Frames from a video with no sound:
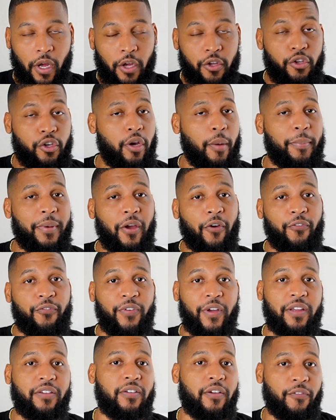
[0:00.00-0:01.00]
You could be a
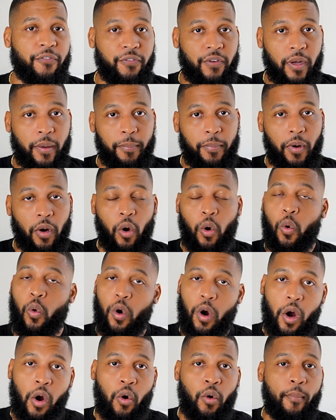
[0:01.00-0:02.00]
fix and flipper
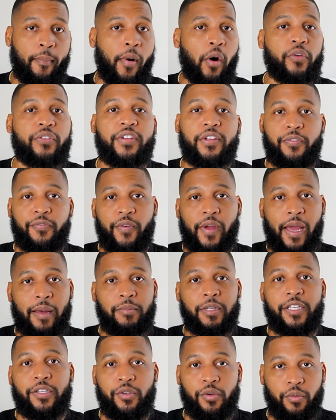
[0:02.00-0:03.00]
or own
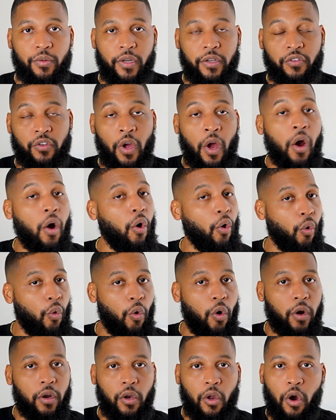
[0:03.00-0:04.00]
multifamily units
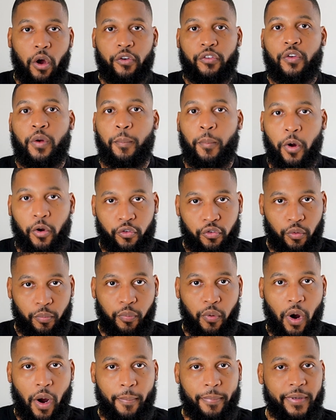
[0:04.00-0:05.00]
or a large commercial
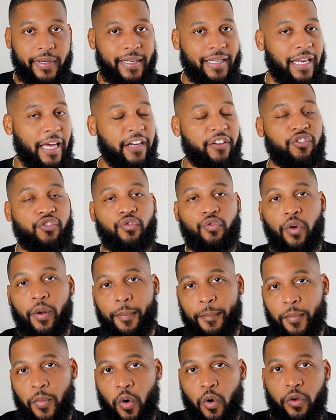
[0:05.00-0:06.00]
property like
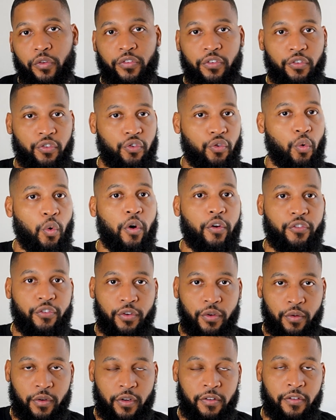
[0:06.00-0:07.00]
strip malls and storage
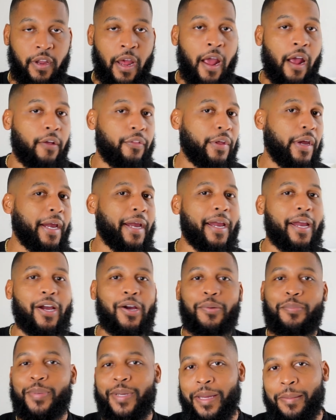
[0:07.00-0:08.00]
units. There
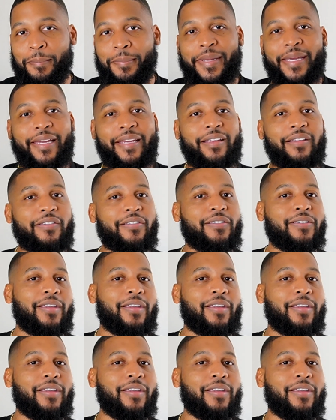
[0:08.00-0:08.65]
are Airbnbs,